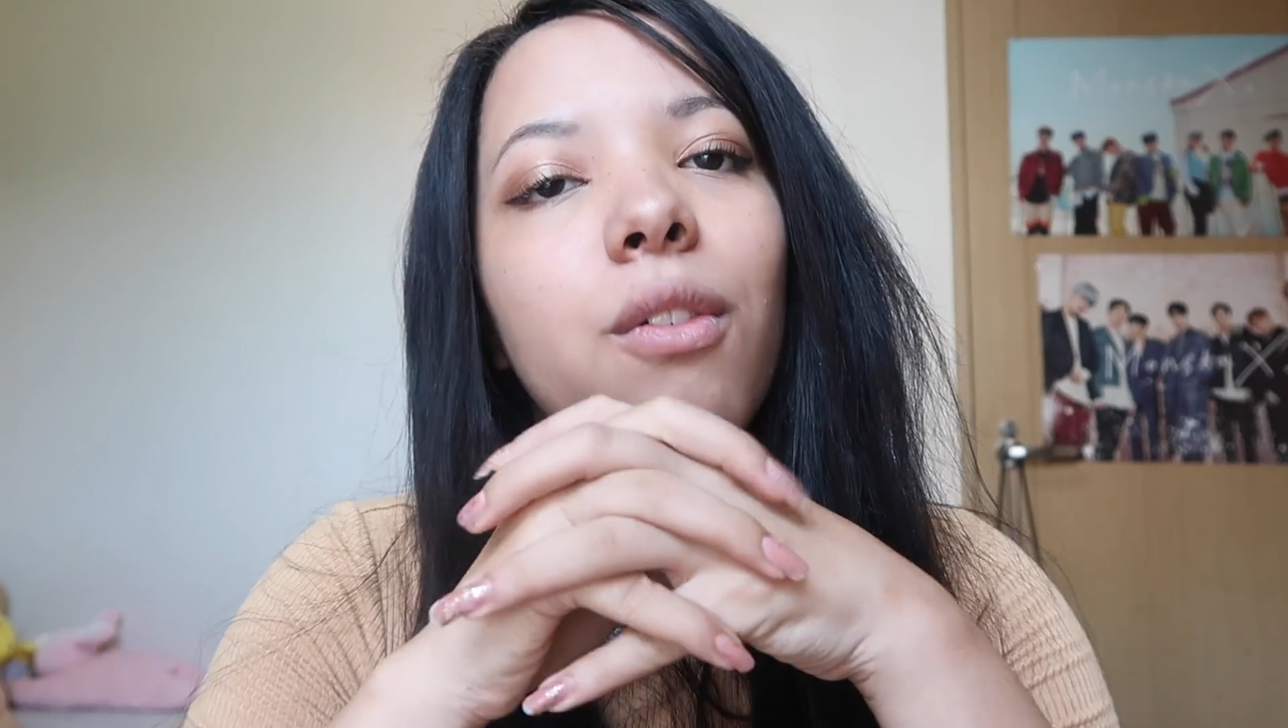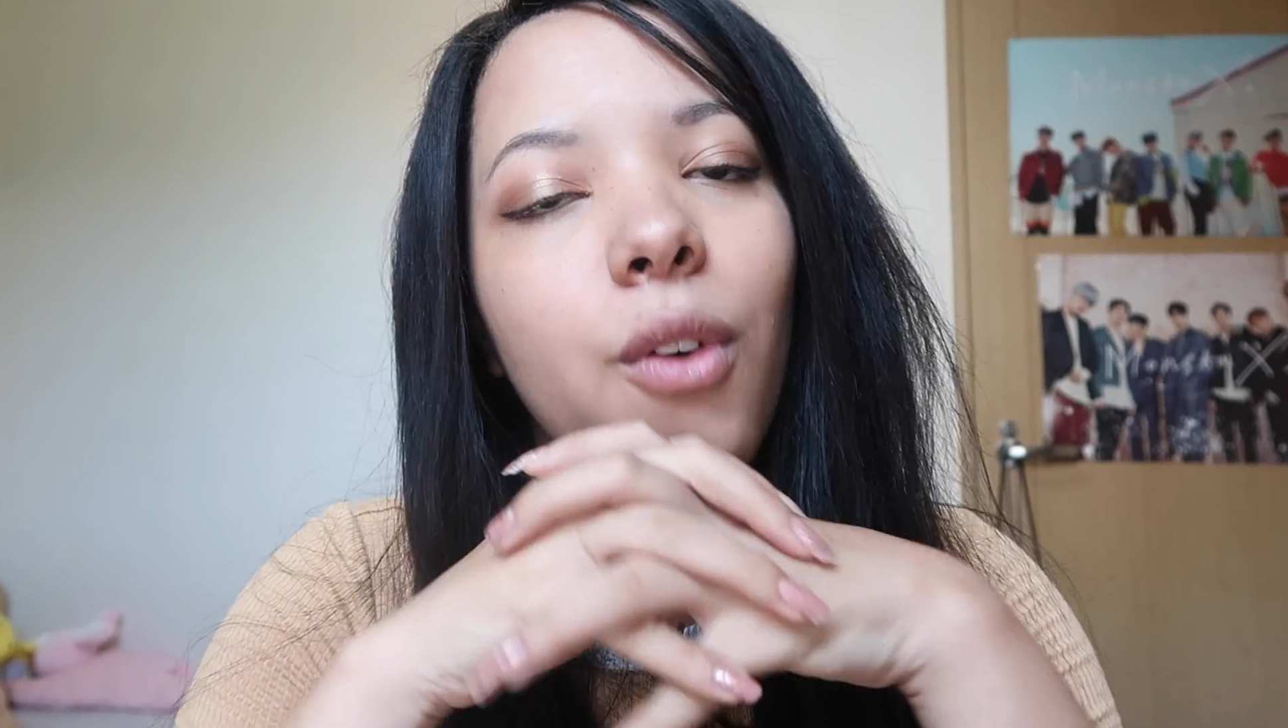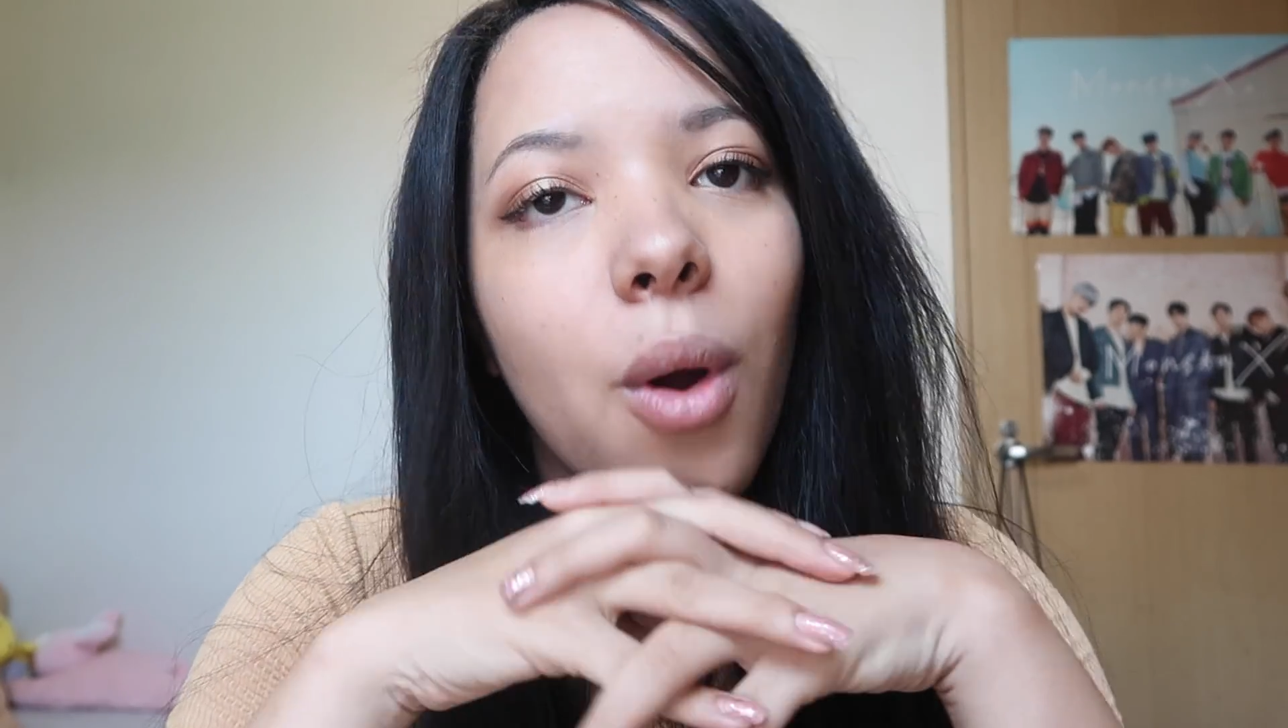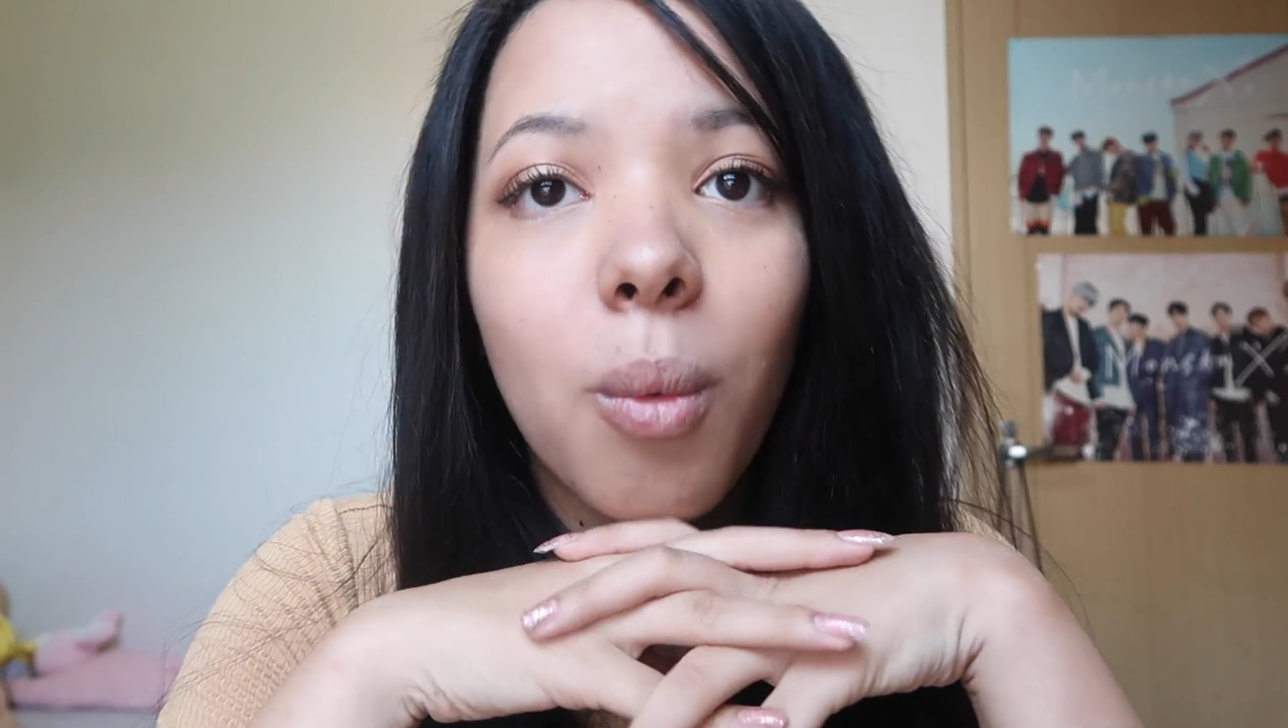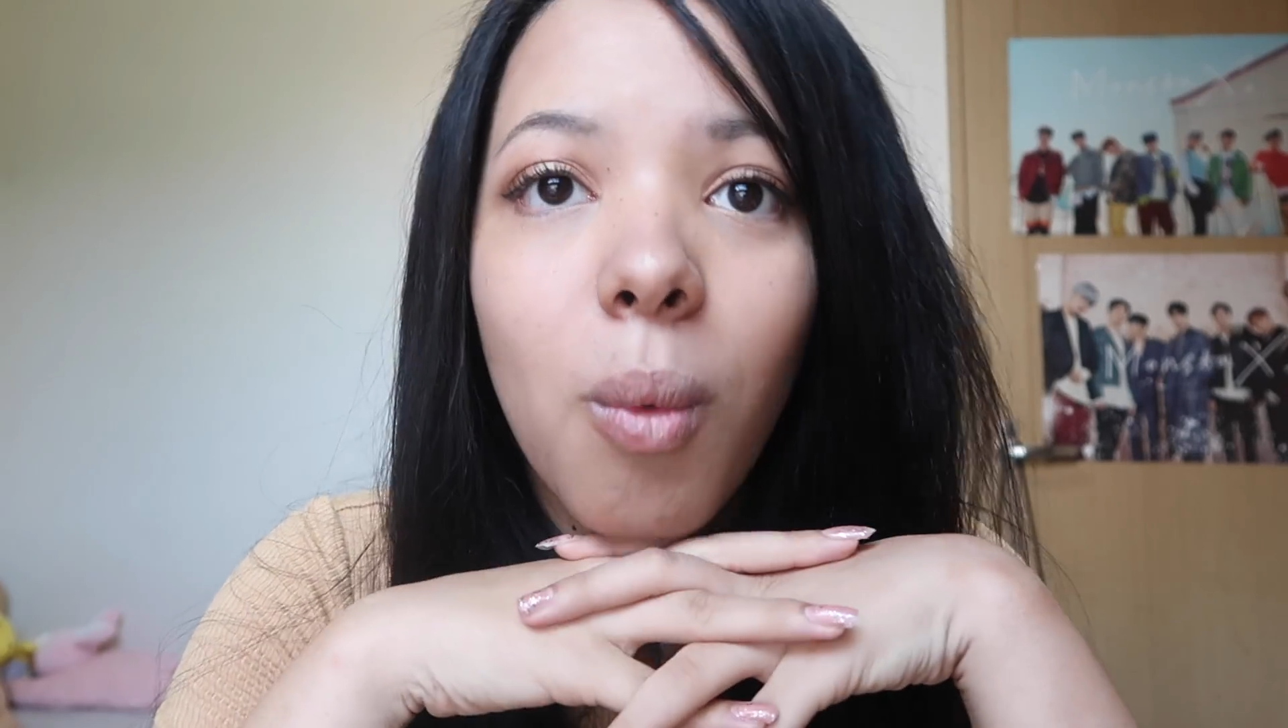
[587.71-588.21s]

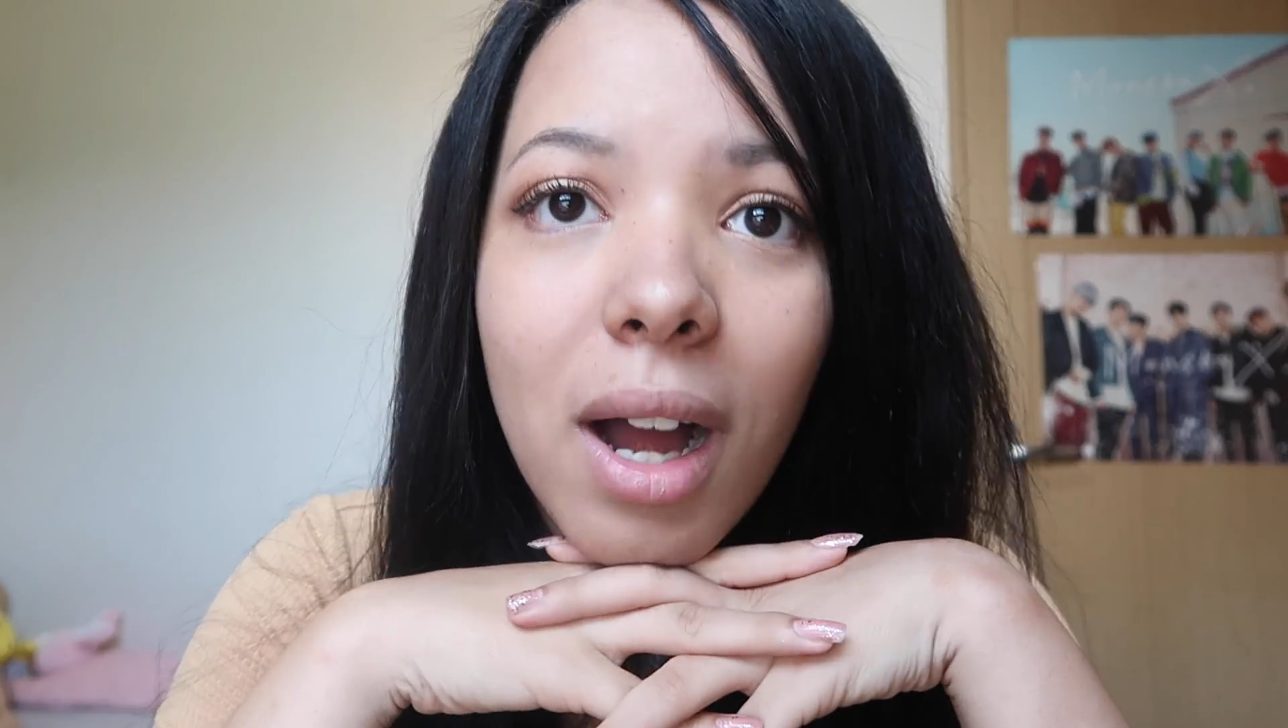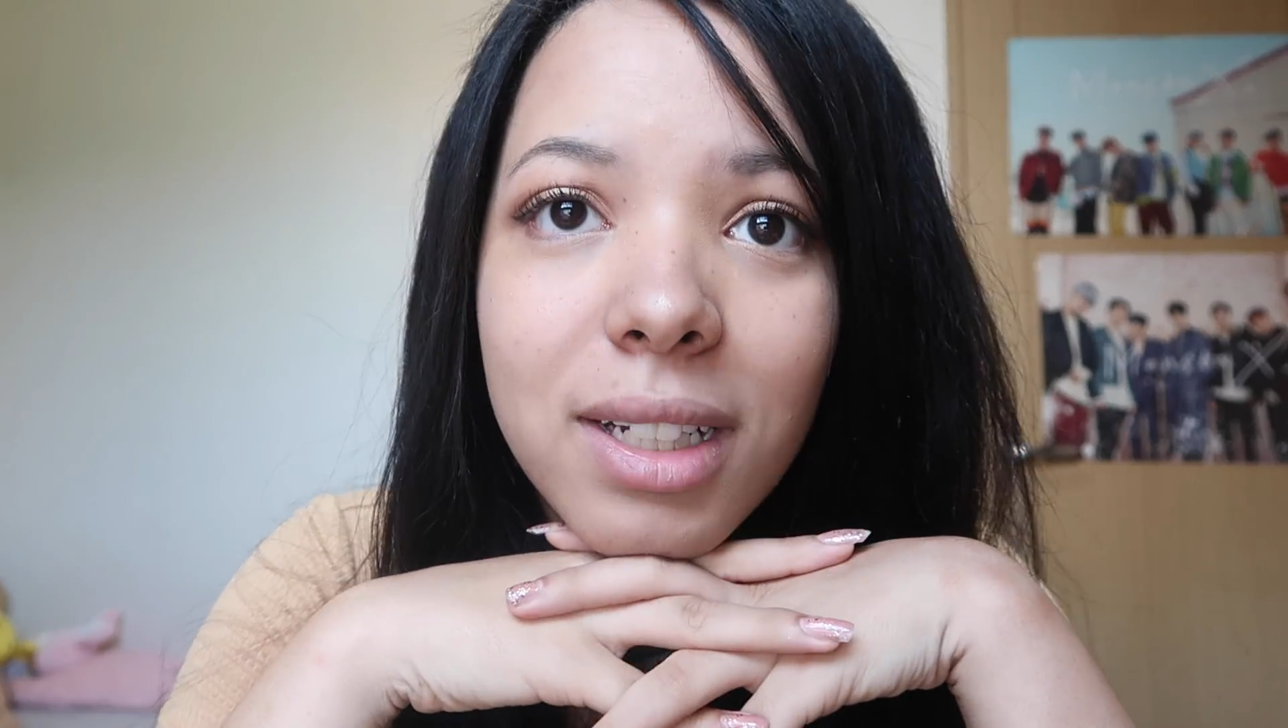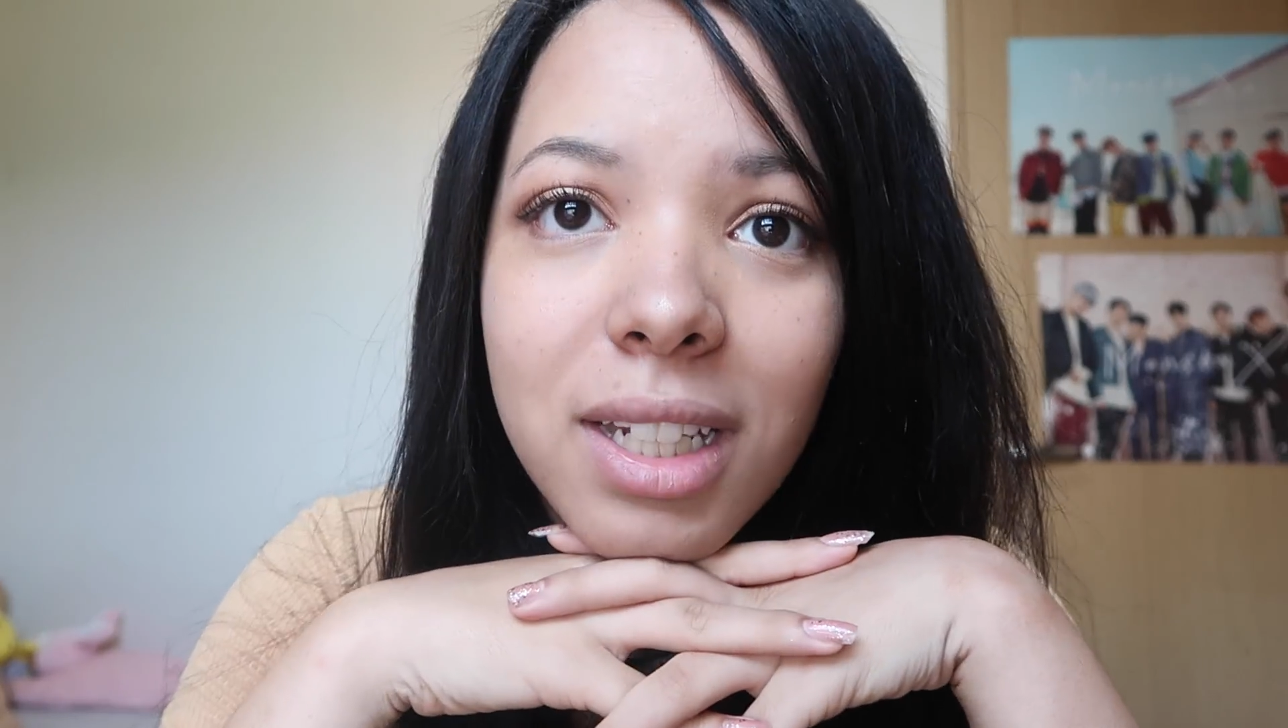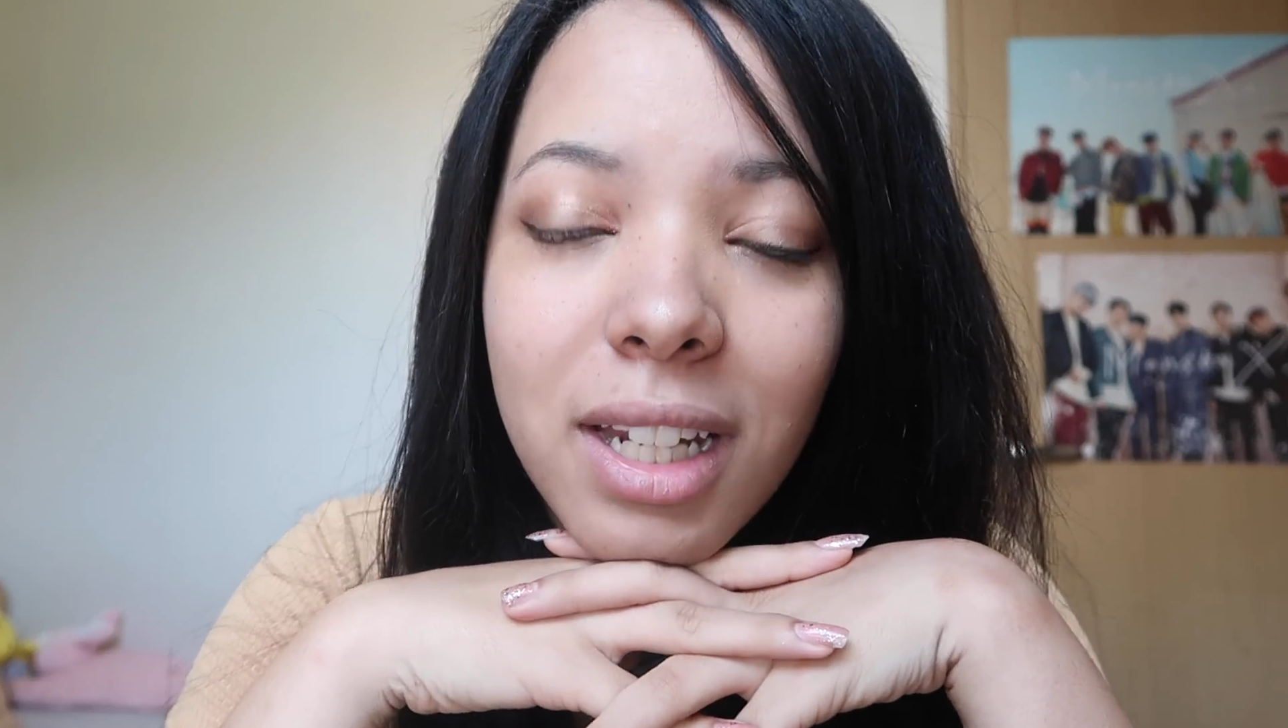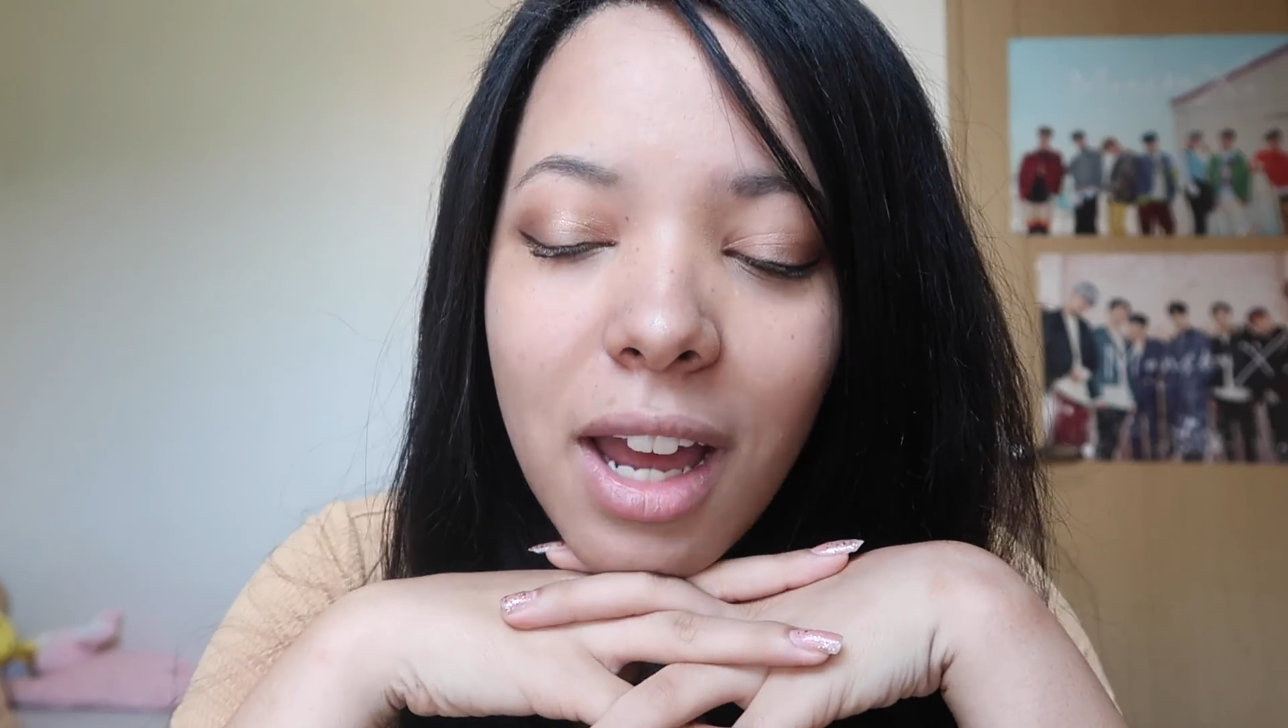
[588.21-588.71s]
for
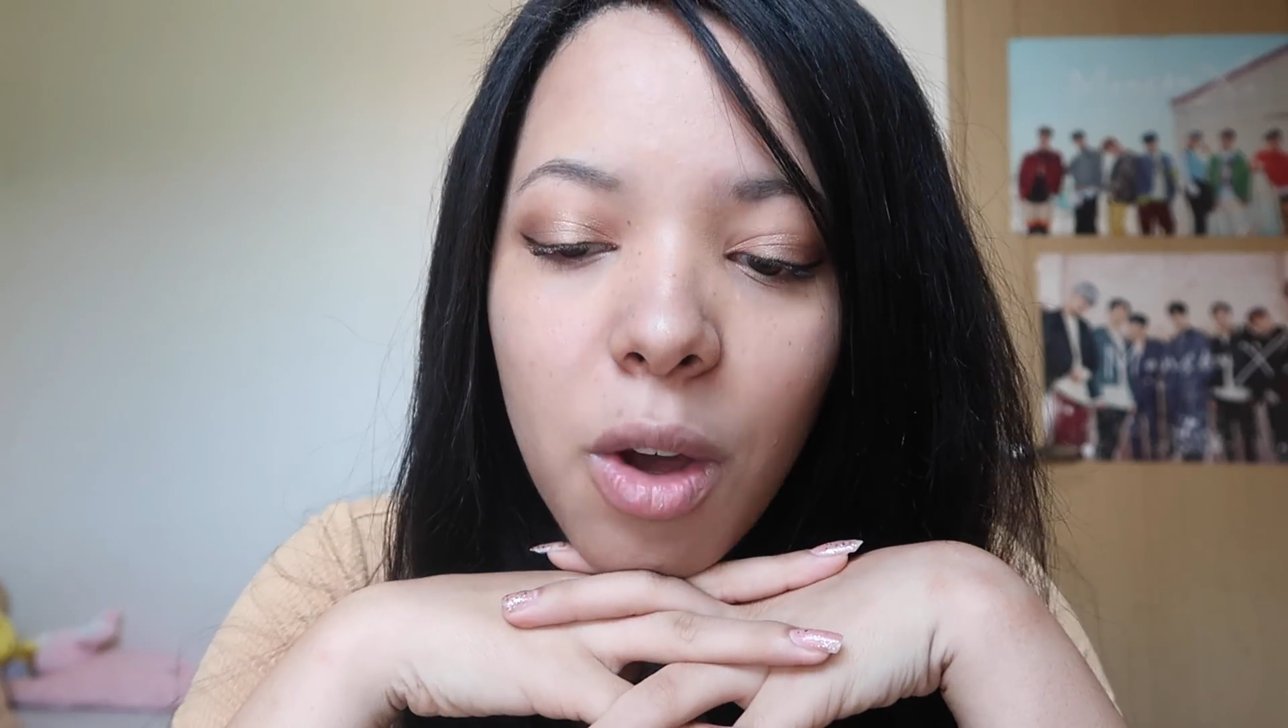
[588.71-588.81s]
watching.